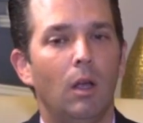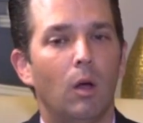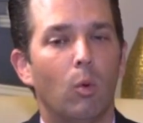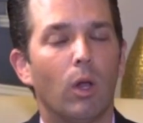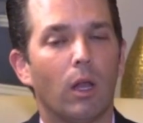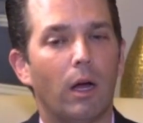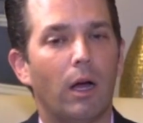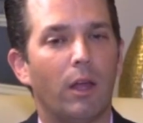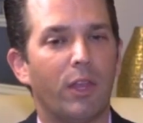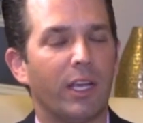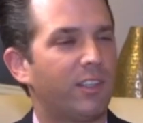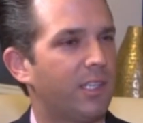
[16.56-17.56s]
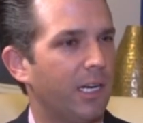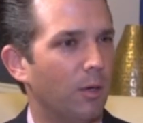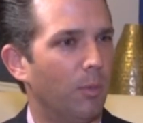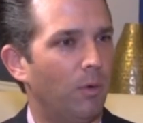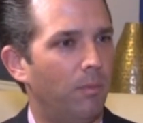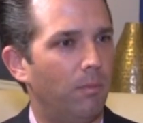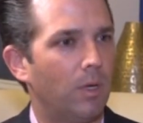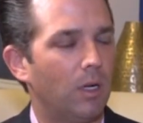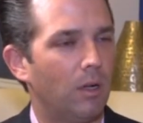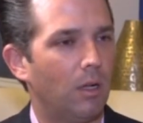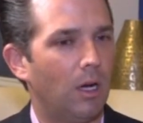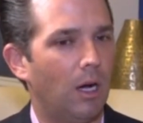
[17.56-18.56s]
Well, I think it's terrible
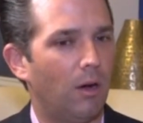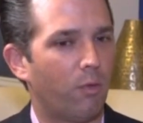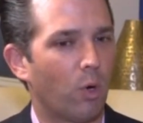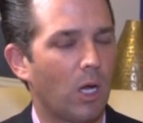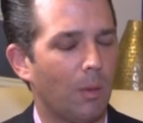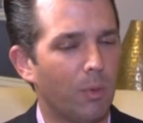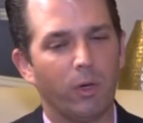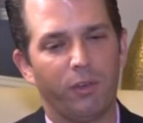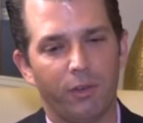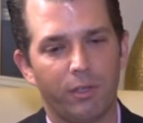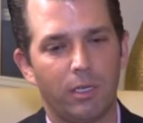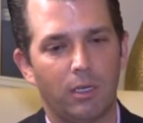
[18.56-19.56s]
uh, for a couple of reasons.